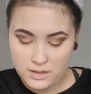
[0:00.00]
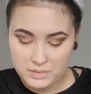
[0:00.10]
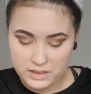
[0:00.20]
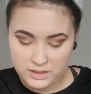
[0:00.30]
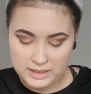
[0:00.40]

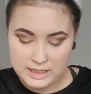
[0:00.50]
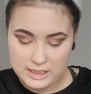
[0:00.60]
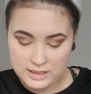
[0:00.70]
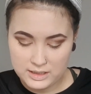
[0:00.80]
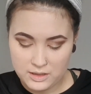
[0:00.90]
because
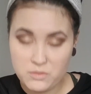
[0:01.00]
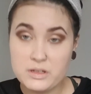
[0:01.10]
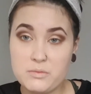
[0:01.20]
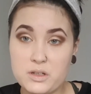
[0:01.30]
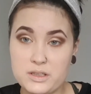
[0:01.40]
he's the
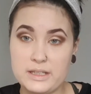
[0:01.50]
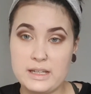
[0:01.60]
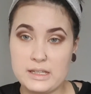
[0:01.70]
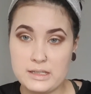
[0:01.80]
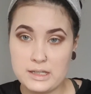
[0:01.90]
only one that
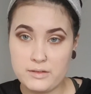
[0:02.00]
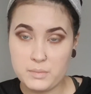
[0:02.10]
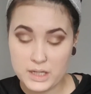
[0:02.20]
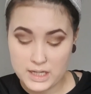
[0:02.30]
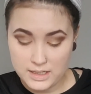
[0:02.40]
can save
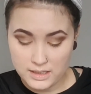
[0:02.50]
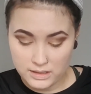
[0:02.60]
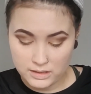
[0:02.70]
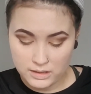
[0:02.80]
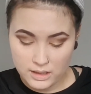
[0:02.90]
my
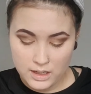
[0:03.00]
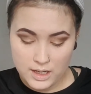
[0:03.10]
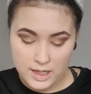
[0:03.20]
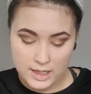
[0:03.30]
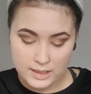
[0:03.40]
ass.
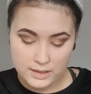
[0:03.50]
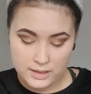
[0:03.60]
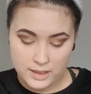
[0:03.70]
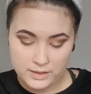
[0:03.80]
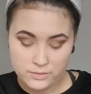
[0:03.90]
And
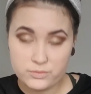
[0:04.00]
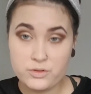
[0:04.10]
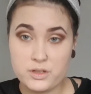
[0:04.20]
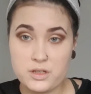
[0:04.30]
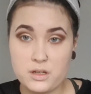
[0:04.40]
I don't
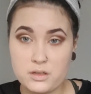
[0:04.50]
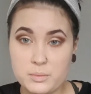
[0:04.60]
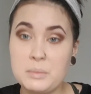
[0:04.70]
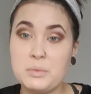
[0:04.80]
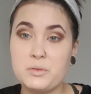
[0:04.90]
trust other
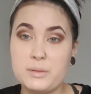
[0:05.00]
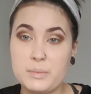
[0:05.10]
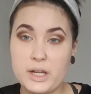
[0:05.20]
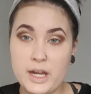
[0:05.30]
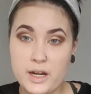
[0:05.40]
people with
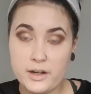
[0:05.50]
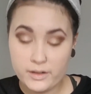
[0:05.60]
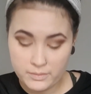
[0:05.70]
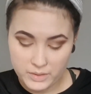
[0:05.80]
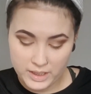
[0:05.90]
my hair.
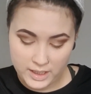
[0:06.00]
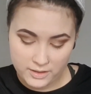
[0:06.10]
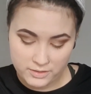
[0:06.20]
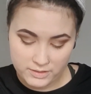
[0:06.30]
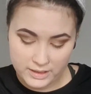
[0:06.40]
My hair
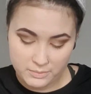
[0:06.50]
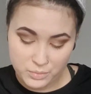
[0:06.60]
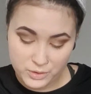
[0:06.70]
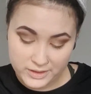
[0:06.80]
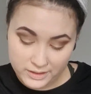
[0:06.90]
is really
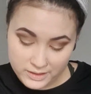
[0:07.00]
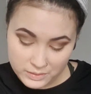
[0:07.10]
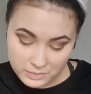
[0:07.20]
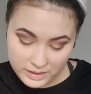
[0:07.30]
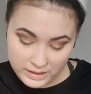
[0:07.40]
important to
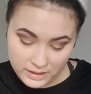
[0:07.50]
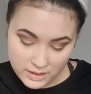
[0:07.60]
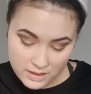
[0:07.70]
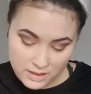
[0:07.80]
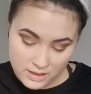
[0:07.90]
me.
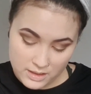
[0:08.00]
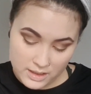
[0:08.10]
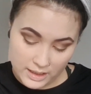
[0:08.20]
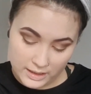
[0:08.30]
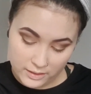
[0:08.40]

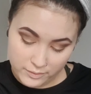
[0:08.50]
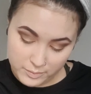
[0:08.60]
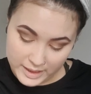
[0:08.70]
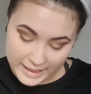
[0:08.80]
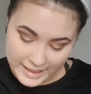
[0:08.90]
I love
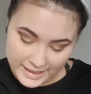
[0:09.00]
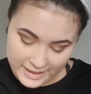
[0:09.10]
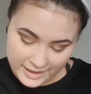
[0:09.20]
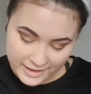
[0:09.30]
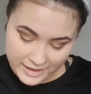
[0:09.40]
my
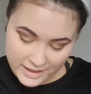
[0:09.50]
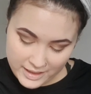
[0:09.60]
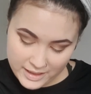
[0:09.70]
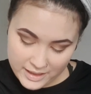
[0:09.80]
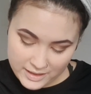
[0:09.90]
hair.
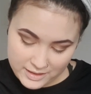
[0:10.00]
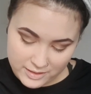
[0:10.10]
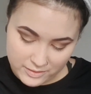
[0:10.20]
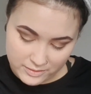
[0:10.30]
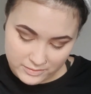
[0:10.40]

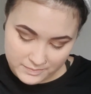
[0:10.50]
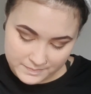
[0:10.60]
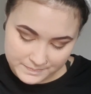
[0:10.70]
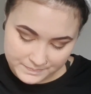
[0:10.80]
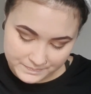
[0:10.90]
So
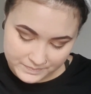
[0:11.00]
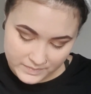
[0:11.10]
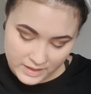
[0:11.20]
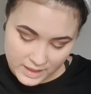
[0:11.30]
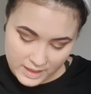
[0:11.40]

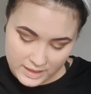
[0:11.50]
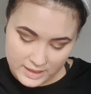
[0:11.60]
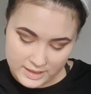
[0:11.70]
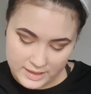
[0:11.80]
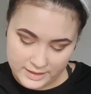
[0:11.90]

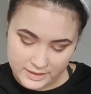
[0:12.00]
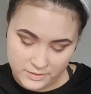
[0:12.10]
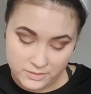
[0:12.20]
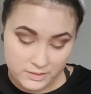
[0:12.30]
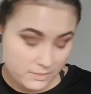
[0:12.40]
he's like the
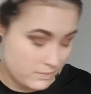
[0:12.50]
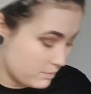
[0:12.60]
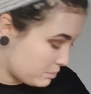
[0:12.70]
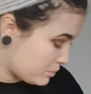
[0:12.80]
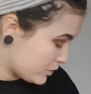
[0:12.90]
only
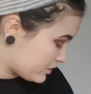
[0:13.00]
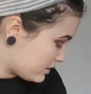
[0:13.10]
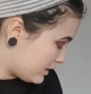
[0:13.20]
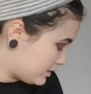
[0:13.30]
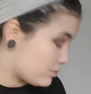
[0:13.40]

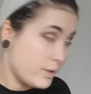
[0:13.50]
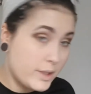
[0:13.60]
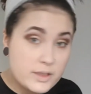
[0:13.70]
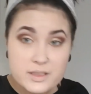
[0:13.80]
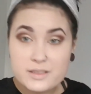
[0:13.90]
person I
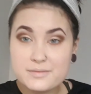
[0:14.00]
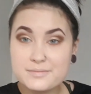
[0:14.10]
trust.